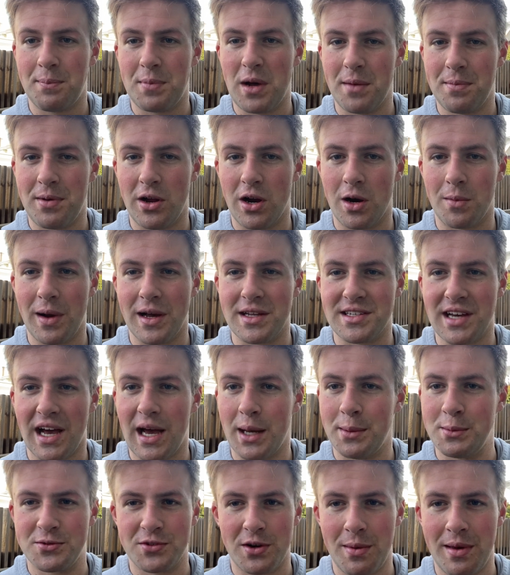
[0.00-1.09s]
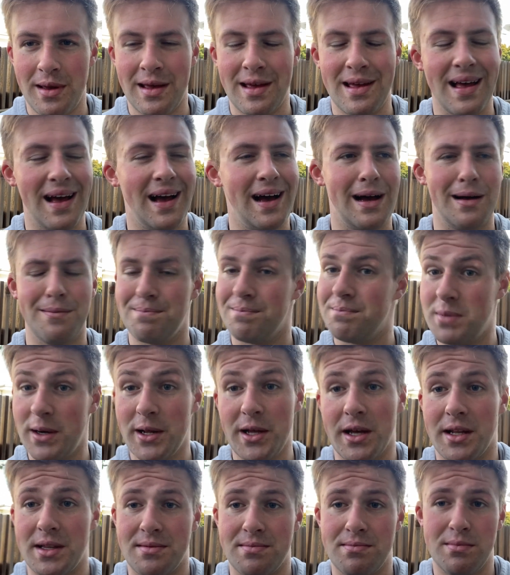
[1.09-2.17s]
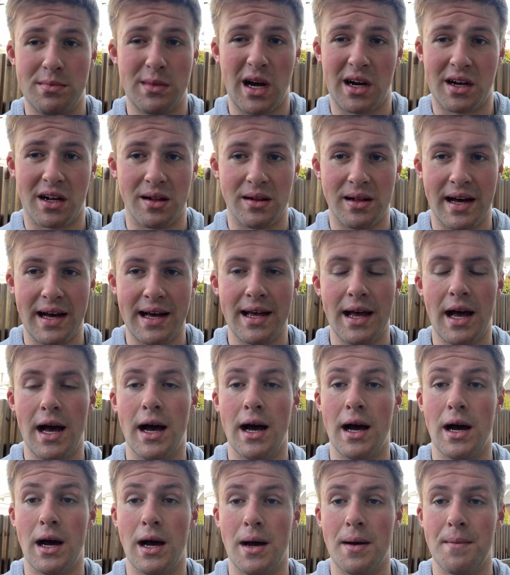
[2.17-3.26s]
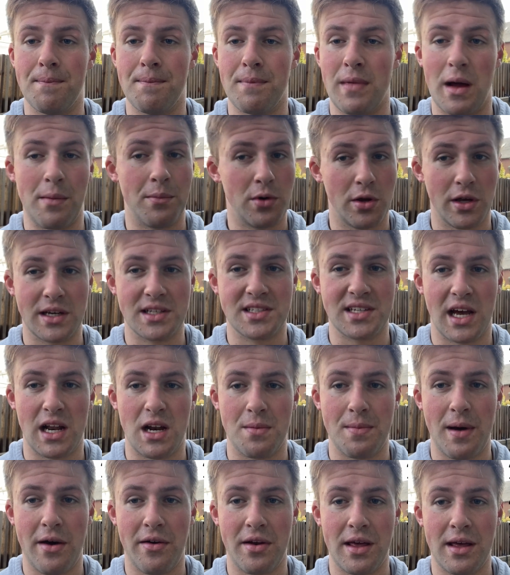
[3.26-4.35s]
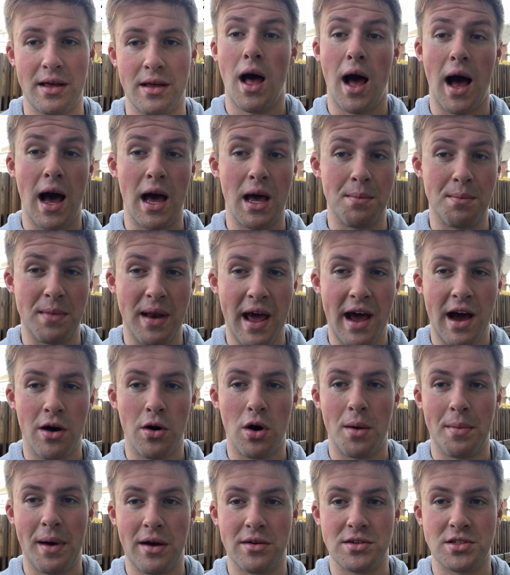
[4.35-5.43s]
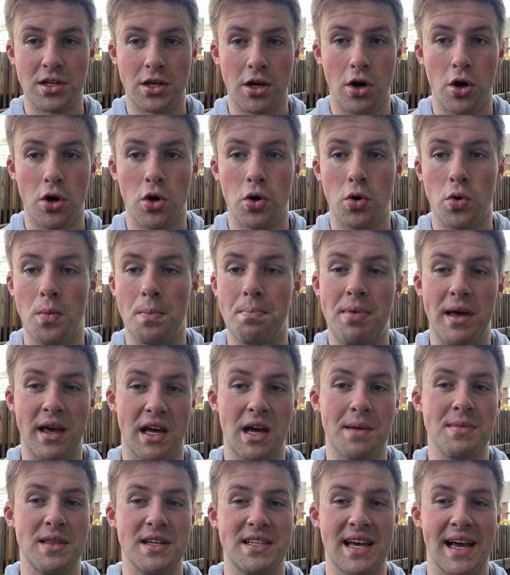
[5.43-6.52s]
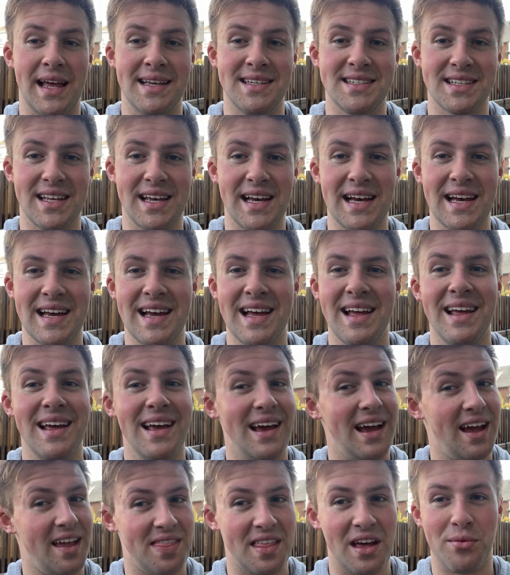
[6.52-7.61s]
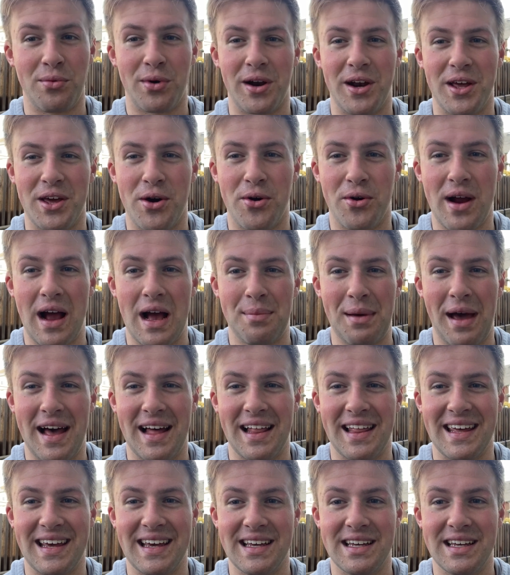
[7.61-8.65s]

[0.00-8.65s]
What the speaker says: up here are my times from it. Pretty good, not gonna lie. I'm really excited about it. I am now about to go pick up the Tesla and then we're gonna go grab Allie.